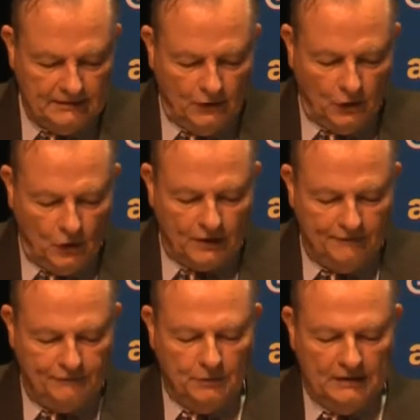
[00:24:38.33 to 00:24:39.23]
or
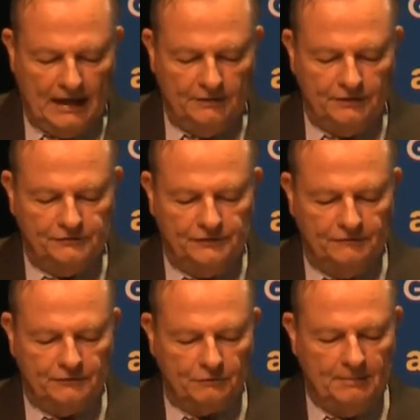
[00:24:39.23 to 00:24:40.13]
if you allow yourself
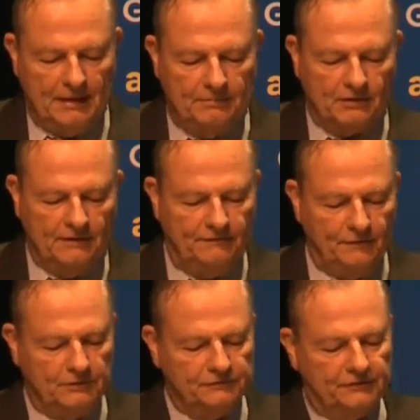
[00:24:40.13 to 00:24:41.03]
to remember and
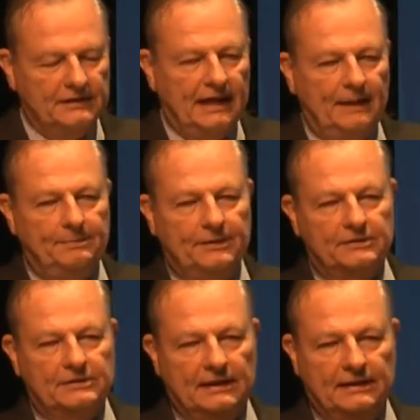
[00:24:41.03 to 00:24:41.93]
focus on the happier
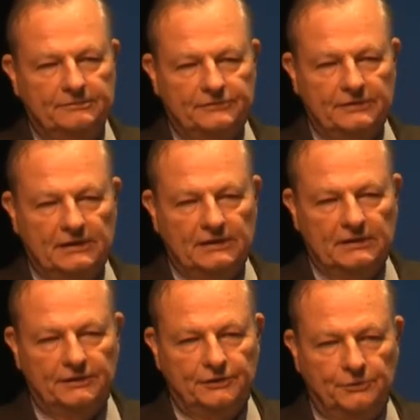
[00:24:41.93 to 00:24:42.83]
times,
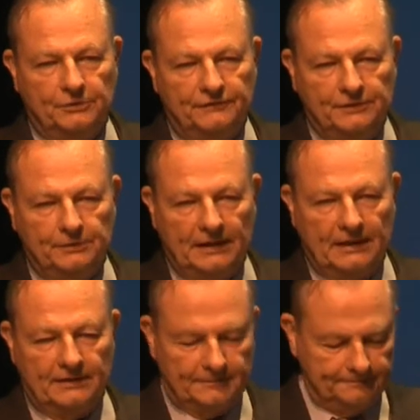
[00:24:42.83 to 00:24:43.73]
you will feel better.